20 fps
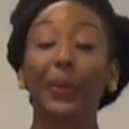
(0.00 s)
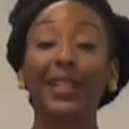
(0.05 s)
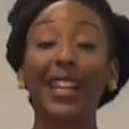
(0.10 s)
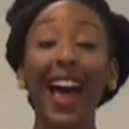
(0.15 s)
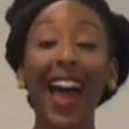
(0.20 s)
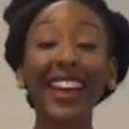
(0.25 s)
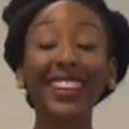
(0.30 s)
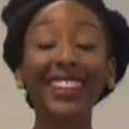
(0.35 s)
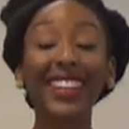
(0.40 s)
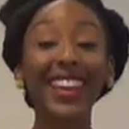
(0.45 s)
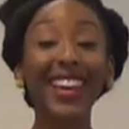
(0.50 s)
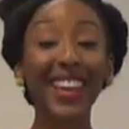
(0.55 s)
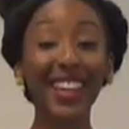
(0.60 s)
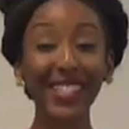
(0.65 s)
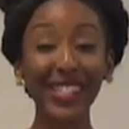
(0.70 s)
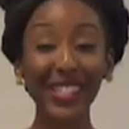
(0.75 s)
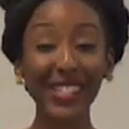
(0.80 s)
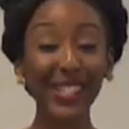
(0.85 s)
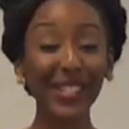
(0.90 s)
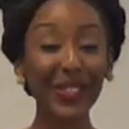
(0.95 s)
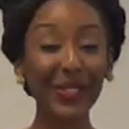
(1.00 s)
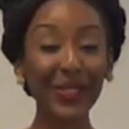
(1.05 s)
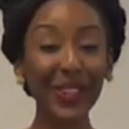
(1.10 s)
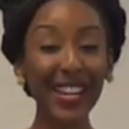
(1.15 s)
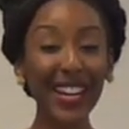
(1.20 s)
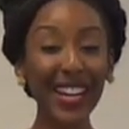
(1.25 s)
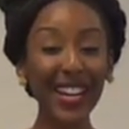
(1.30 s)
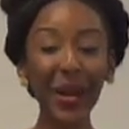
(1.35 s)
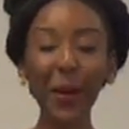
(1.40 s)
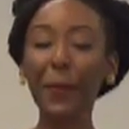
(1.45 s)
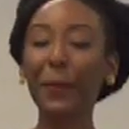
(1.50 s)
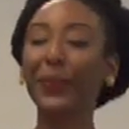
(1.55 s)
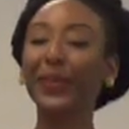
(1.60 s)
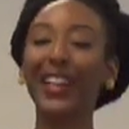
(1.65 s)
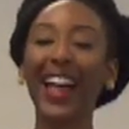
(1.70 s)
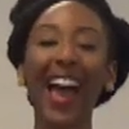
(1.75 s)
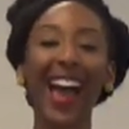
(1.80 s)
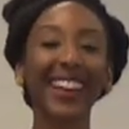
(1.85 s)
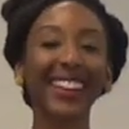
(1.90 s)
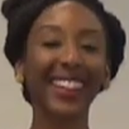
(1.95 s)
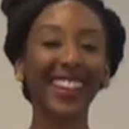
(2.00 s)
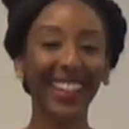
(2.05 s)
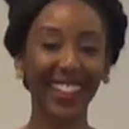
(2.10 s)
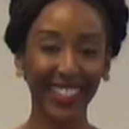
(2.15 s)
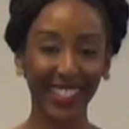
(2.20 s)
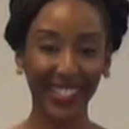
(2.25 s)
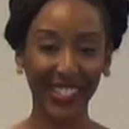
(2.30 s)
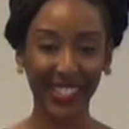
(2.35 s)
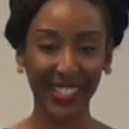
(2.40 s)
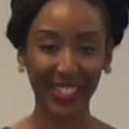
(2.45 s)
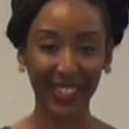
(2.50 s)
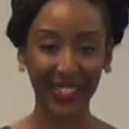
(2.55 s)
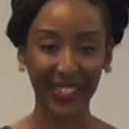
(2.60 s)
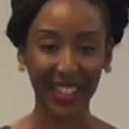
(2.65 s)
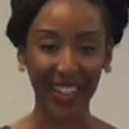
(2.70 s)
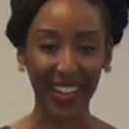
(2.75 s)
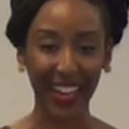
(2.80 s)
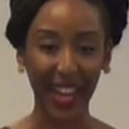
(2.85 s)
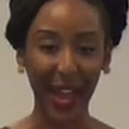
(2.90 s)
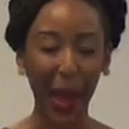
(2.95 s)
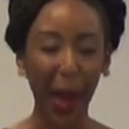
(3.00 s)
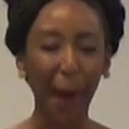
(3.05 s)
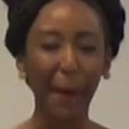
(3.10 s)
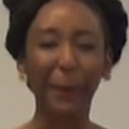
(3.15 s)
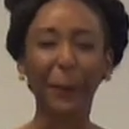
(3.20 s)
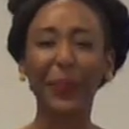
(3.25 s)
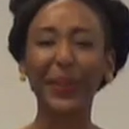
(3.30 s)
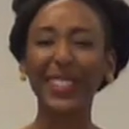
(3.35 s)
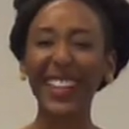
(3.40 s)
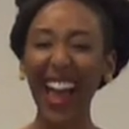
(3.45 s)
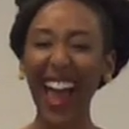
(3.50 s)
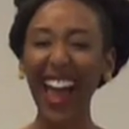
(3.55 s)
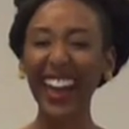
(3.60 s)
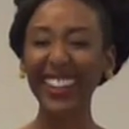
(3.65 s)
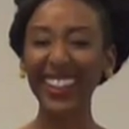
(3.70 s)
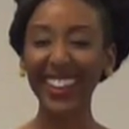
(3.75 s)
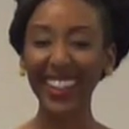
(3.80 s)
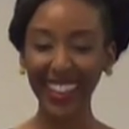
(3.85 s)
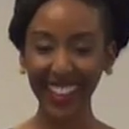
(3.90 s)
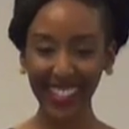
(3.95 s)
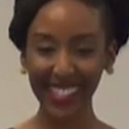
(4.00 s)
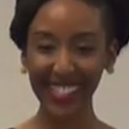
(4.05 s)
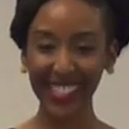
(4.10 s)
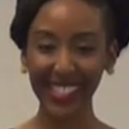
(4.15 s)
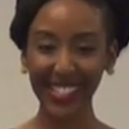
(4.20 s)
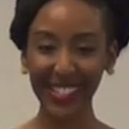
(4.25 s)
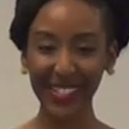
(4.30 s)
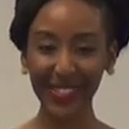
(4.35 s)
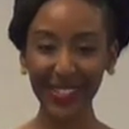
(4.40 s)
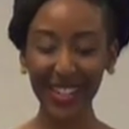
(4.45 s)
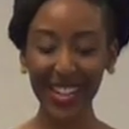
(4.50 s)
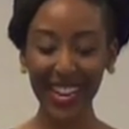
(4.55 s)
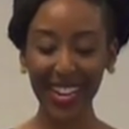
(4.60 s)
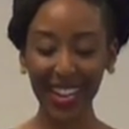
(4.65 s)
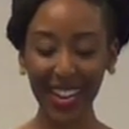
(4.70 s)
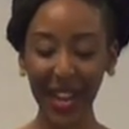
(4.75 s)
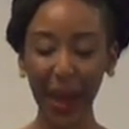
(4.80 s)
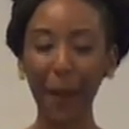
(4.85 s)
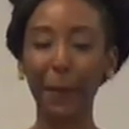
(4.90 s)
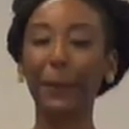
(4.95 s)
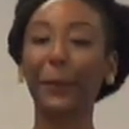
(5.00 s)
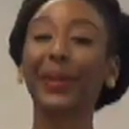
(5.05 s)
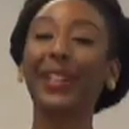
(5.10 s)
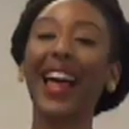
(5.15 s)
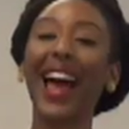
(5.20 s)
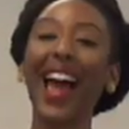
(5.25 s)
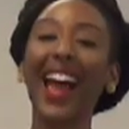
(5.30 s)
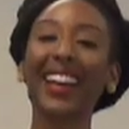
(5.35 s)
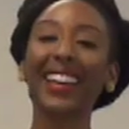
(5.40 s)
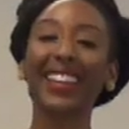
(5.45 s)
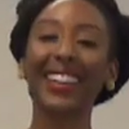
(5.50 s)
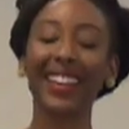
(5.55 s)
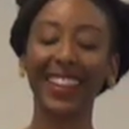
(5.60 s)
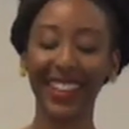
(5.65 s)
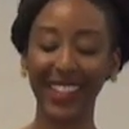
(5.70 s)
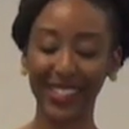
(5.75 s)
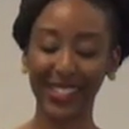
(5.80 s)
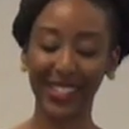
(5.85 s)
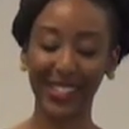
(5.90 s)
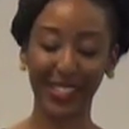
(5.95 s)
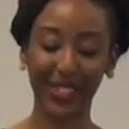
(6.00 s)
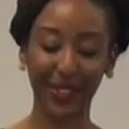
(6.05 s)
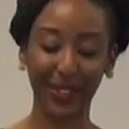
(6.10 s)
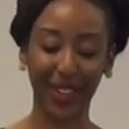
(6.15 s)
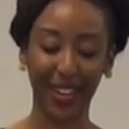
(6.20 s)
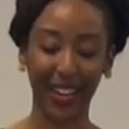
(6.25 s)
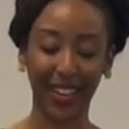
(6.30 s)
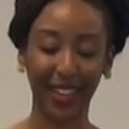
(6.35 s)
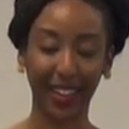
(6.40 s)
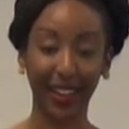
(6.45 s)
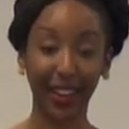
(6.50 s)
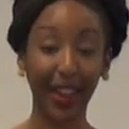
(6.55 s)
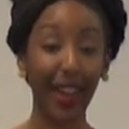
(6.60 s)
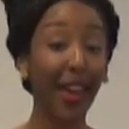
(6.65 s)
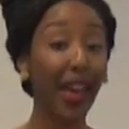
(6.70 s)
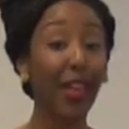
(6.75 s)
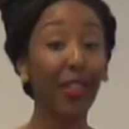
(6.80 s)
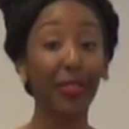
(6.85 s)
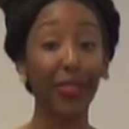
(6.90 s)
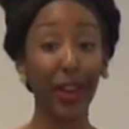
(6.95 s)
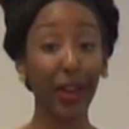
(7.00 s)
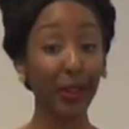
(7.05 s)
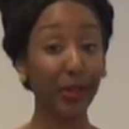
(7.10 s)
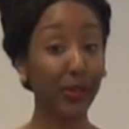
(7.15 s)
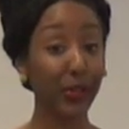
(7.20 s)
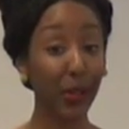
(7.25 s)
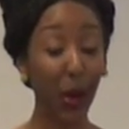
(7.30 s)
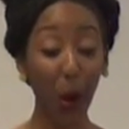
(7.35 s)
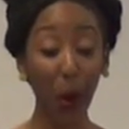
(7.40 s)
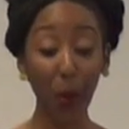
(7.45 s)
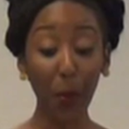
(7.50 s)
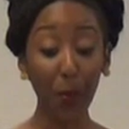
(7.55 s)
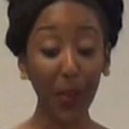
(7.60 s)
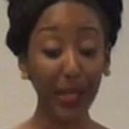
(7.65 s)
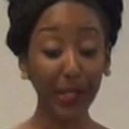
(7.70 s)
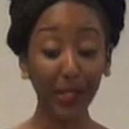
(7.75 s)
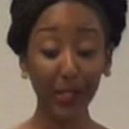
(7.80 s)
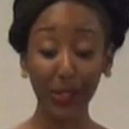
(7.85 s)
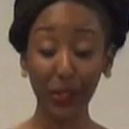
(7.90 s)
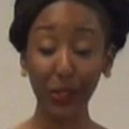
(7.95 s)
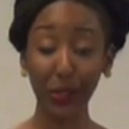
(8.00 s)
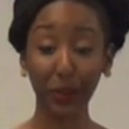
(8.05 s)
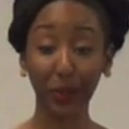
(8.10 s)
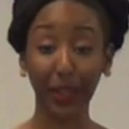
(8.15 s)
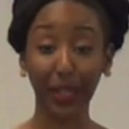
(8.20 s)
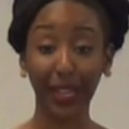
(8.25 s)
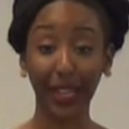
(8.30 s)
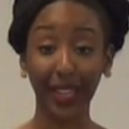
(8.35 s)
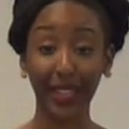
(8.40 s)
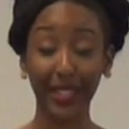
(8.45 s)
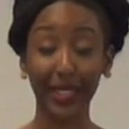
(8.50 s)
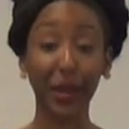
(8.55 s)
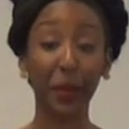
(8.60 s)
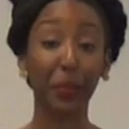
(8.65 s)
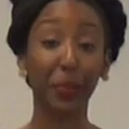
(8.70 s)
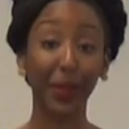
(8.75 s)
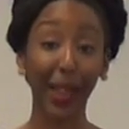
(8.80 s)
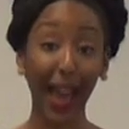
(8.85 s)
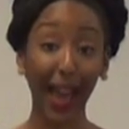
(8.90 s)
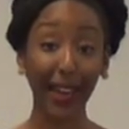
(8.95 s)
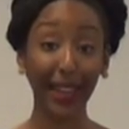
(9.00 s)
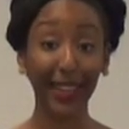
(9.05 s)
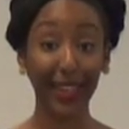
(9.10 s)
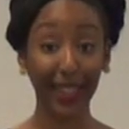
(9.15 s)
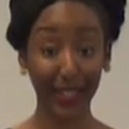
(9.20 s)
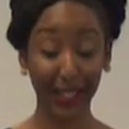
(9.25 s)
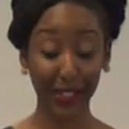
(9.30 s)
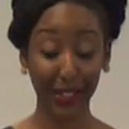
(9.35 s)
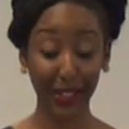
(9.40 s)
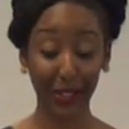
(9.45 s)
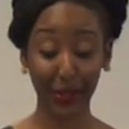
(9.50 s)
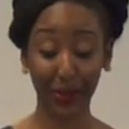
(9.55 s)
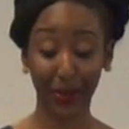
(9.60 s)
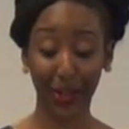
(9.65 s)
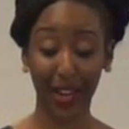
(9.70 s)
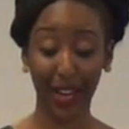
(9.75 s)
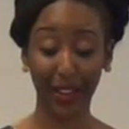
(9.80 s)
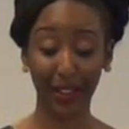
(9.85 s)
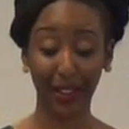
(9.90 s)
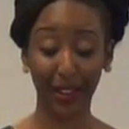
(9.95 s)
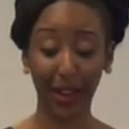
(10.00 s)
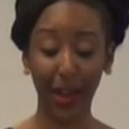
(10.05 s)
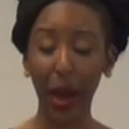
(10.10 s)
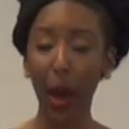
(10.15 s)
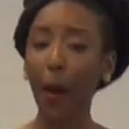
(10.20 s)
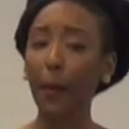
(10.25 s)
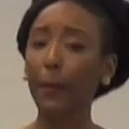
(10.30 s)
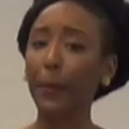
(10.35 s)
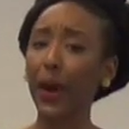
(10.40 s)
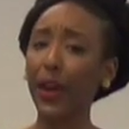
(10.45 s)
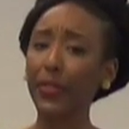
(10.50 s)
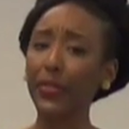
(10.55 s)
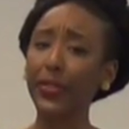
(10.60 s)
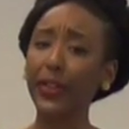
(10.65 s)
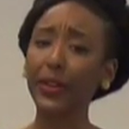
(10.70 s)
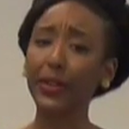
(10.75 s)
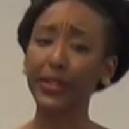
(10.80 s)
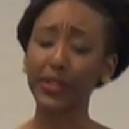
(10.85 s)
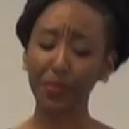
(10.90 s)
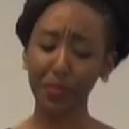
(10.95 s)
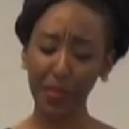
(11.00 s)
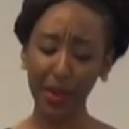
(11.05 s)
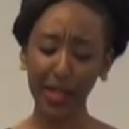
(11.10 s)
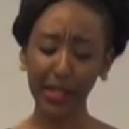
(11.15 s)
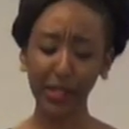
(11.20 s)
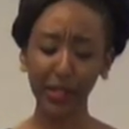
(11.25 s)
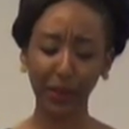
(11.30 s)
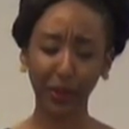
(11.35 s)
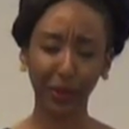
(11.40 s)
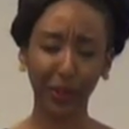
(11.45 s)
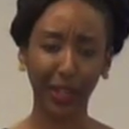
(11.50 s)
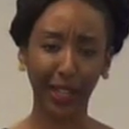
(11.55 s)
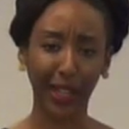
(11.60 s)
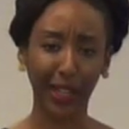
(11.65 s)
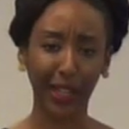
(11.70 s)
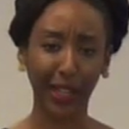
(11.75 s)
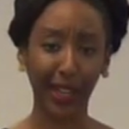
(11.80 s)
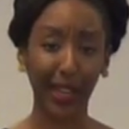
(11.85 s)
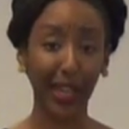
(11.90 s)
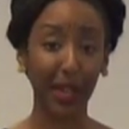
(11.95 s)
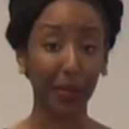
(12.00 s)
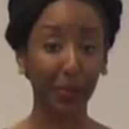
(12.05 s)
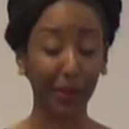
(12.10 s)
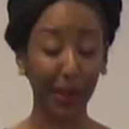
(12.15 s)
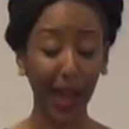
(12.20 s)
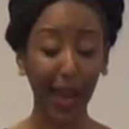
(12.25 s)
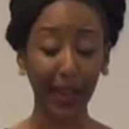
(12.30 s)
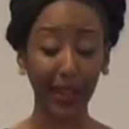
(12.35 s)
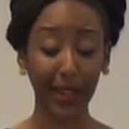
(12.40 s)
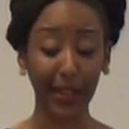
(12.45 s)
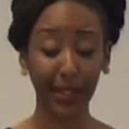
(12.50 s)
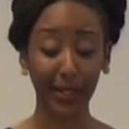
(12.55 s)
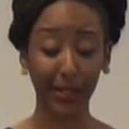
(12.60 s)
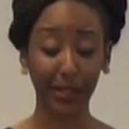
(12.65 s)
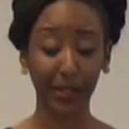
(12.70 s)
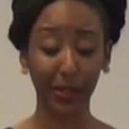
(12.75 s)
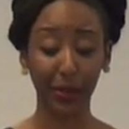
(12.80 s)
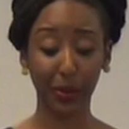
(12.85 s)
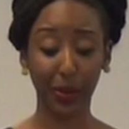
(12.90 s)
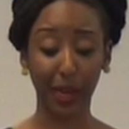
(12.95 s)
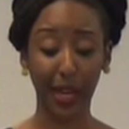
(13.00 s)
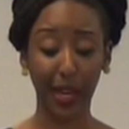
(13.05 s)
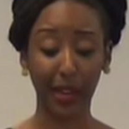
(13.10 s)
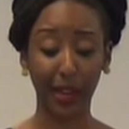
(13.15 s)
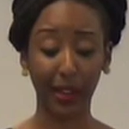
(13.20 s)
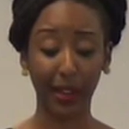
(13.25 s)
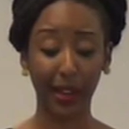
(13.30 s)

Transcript: Black history, black history. Black history, black history. There's no mystery to black history, but there's misery in black history.